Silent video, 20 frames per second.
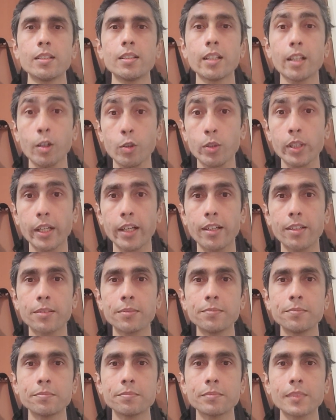Hello there.
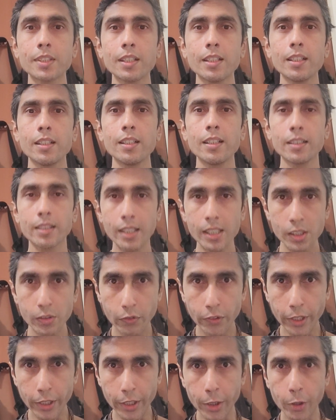In this
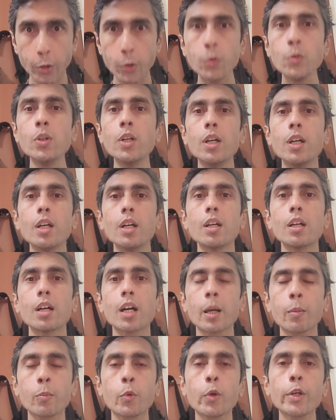video,
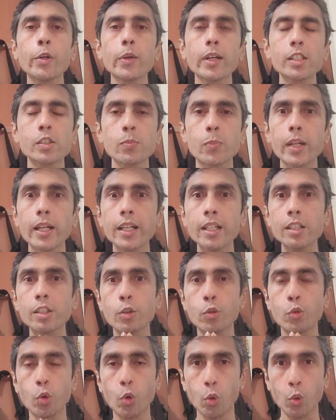I'm going to explain
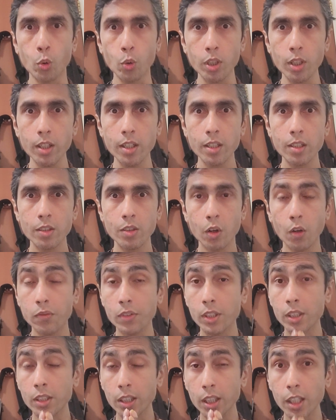the role
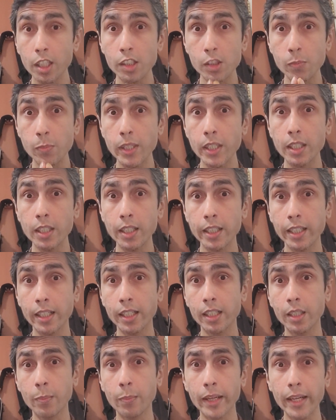of the third speaker in
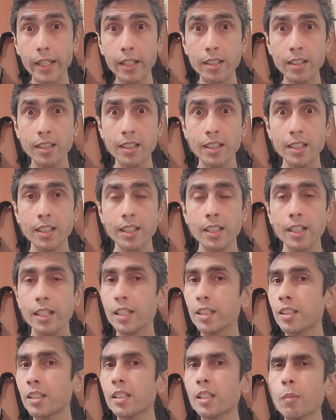a debate
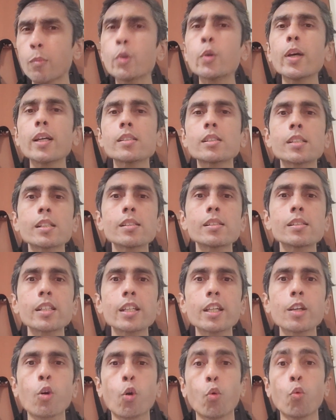in the
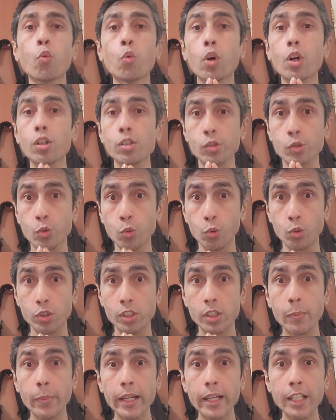WSDC or World Schools
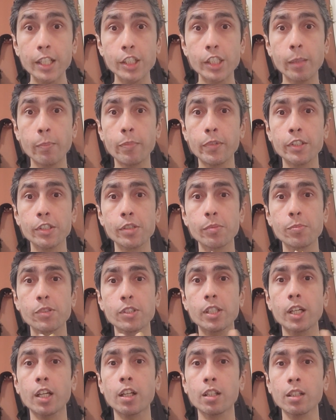Debating Championship
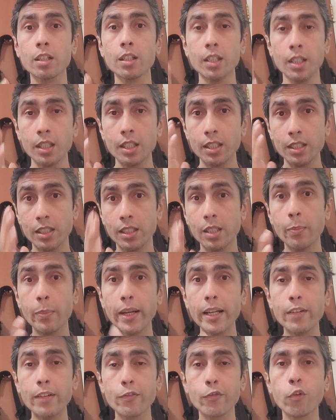style
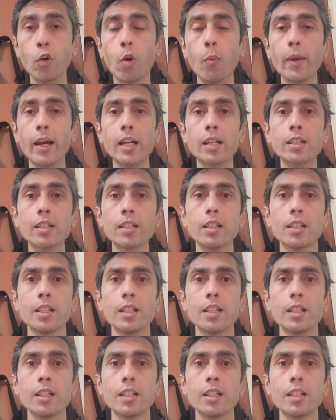debate format.